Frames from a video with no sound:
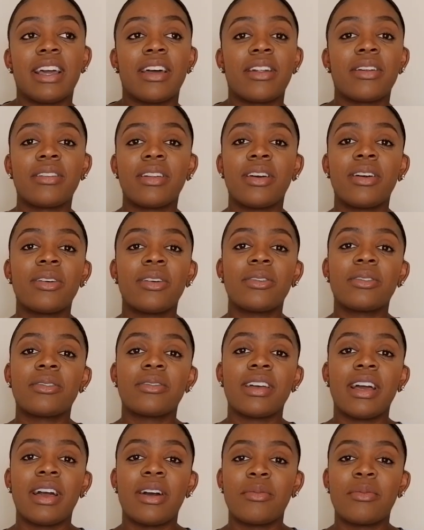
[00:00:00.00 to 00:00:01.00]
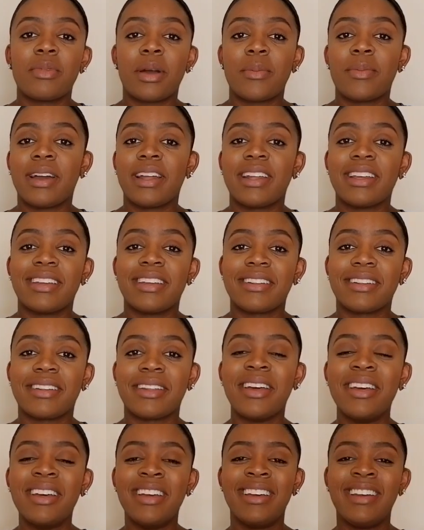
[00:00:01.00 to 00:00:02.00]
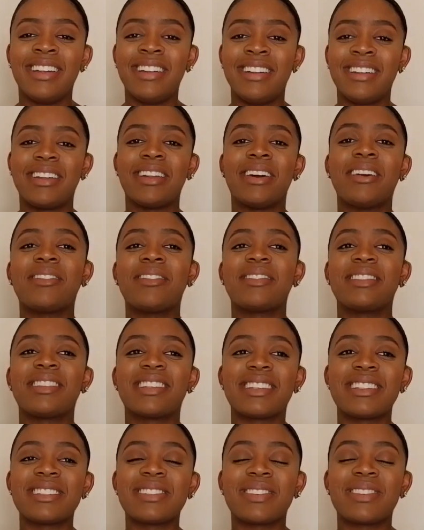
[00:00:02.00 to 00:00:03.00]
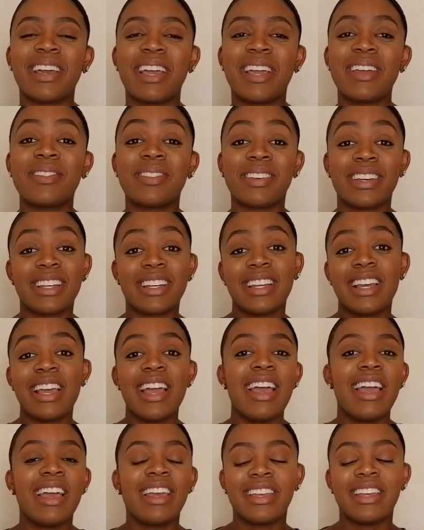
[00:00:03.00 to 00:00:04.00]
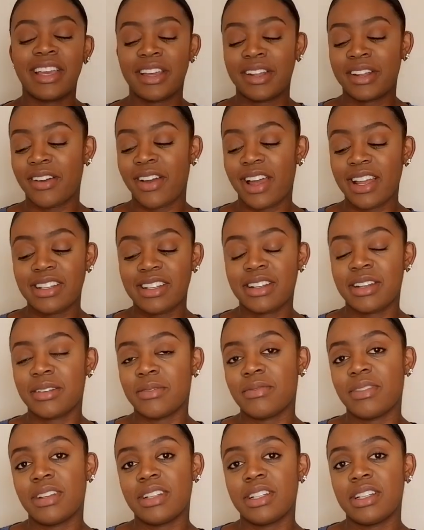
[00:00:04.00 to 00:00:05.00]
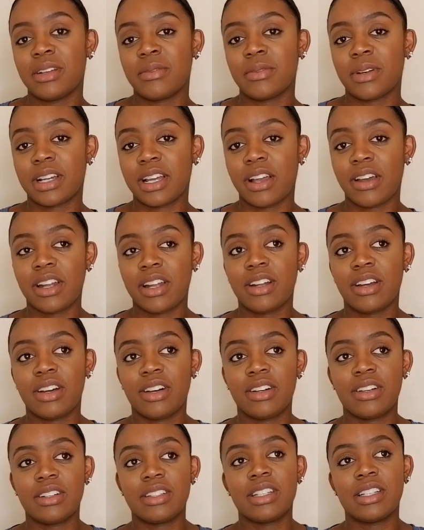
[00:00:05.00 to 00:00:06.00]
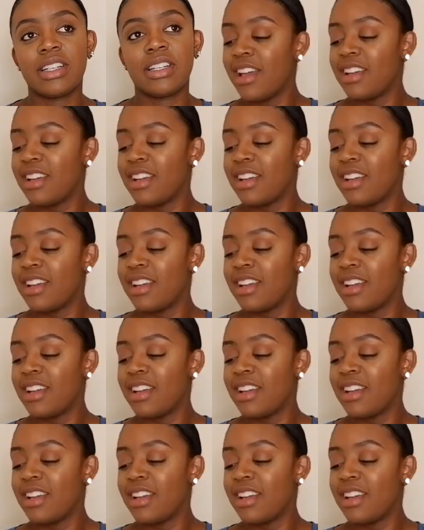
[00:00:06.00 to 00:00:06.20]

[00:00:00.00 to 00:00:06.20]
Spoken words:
I don't know how my body ended up this way, but yeah, no, I didn't work out at all.